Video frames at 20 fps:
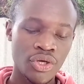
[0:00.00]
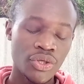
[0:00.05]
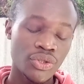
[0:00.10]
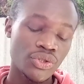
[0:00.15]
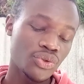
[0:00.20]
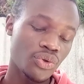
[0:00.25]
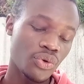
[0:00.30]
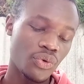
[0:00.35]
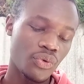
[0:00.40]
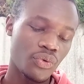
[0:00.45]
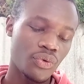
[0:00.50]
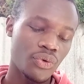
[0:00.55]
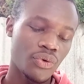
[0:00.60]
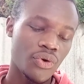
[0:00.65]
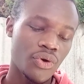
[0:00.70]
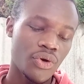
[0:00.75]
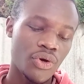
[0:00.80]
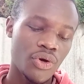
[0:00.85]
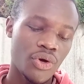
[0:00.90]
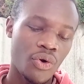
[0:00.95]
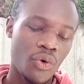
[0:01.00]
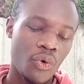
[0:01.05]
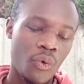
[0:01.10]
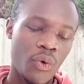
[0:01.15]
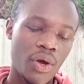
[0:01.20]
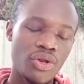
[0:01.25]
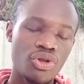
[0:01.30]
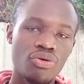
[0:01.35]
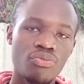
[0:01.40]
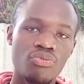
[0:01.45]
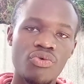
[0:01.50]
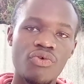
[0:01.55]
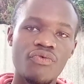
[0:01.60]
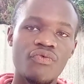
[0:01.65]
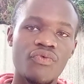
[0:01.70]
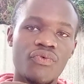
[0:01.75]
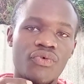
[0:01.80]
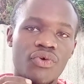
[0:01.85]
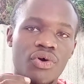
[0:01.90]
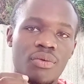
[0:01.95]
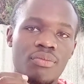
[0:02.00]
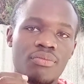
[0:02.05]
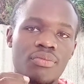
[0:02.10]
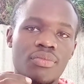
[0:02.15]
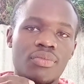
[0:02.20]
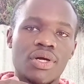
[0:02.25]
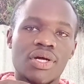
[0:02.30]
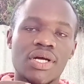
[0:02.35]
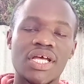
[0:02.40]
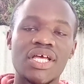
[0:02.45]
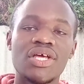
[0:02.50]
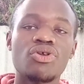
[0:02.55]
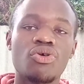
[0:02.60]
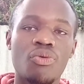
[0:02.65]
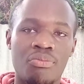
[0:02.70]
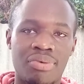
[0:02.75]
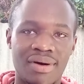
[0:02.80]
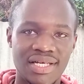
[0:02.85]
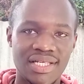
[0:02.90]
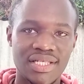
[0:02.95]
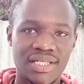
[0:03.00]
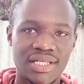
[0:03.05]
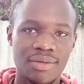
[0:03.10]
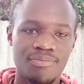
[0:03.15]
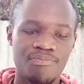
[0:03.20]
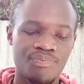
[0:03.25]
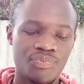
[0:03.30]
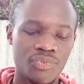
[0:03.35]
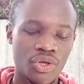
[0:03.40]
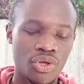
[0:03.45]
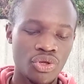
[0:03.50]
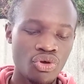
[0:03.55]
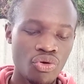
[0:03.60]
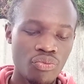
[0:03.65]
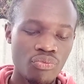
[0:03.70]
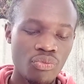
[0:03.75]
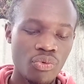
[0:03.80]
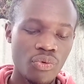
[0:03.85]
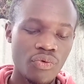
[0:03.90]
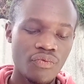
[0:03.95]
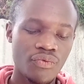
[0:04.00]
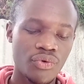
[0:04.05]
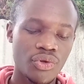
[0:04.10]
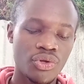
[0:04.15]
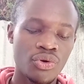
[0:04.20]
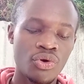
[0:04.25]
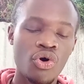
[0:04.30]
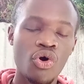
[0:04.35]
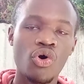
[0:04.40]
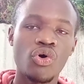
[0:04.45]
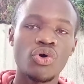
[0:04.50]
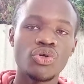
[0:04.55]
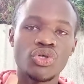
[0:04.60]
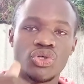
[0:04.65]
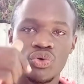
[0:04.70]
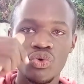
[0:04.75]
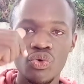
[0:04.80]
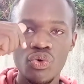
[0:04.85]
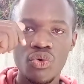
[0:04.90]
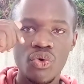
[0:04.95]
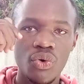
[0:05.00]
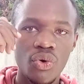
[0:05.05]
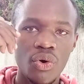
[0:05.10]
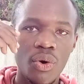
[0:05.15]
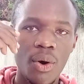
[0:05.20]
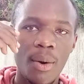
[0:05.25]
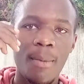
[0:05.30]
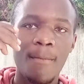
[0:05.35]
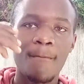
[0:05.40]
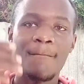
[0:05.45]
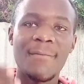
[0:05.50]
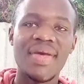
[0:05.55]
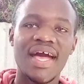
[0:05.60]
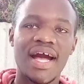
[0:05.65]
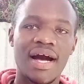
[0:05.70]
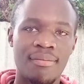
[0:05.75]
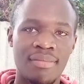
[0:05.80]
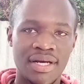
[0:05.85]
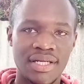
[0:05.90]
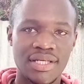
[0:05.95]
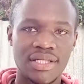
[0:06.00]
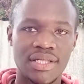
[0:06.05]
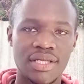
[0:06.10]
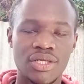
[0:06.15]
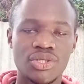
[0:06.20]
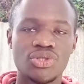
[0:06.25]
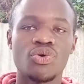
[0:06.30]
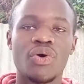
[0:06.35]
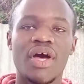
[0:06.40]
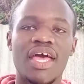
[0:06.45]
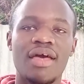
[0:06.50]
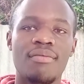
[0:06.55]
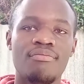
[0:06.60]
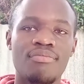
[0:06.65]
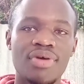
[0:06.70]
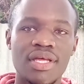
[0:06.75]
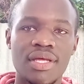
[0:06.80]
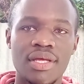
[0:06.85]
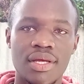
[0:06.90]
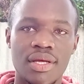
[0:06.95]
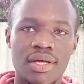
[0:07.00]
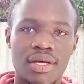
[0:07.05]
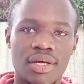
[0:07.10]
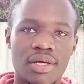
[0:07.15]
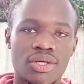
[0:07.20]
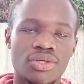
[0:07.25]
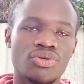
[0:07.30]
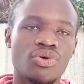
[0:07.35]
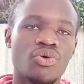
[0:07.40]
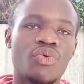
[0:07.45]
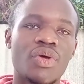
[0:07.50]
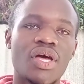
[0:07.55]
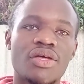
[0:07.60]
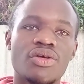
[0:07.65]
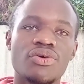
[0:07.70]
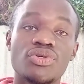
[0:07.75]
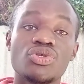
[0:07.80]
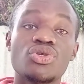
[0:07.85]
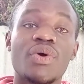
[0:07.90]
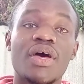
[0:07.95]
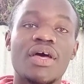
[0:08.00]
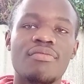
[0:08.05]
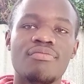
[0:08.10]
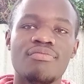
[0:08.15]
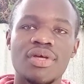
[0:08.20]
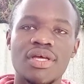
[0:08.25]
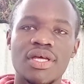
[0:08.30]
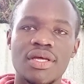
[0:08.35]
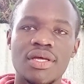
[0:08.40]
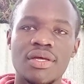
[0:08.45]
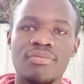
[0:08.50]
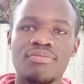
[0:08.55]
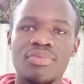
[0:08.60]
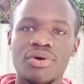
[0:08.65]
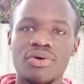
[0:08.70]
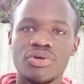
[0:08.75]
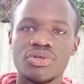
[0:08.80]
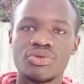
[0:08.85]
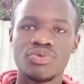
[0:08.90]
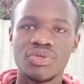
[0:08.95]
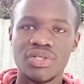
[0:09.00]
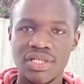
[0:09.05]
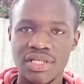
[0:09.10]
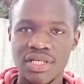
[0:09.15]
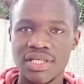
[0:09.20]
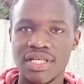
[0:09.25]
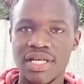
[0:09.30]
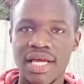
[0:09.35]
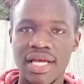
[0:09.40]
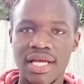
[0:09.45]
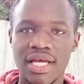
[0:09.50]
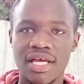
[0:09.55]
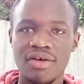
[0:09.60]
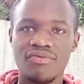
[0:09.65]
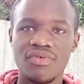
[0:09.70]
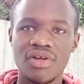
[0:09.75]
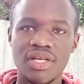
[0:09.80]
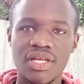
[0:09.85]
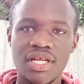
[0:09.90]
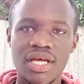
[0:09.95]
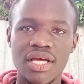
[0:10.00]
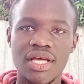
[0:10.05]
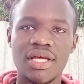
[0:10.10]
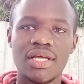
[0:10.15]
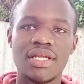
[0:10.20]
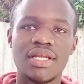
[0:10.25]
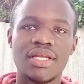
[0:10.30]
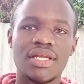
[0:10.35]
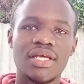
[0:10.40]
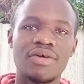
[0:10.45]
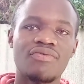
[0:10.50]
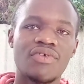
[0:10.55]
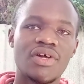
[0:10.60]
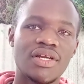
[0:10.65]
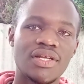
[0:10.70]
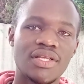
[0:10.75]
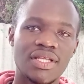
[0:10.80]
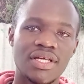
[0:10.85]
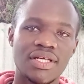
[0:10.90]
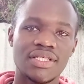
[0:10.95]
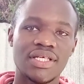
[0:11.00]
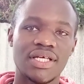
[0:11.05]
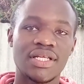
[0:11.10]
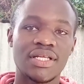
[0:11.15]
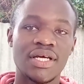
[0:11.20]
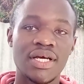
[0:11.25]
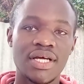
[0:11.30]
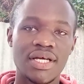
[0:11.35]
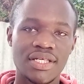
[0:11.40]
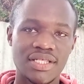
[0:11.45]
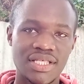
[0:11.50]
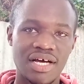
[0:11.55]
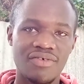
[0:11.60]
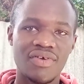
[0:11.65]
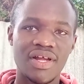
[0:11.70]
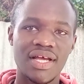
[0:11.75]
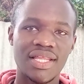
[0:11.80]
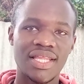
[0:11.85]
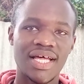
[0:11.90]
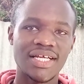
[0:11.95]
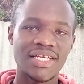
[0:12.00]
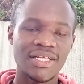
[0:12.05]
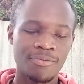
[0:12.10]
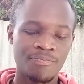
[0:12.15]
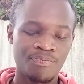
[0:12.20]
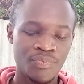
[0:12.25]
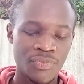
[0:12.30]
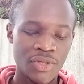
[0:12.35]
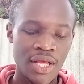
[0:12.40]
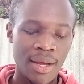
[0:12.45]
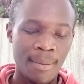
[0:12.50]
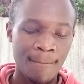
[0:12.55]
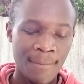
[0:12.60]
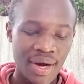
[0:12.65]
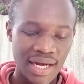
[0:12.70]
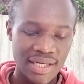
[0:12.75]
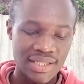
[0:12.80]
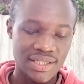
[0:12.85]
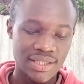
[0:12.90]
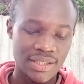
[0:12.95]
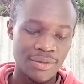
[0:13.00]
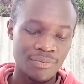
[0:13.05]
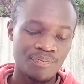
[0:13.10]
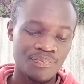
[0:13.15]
So when you move from kilobyte, you go to megabyte, so MB. So we are used to MB because we see it like every day in different things and stuff like that. But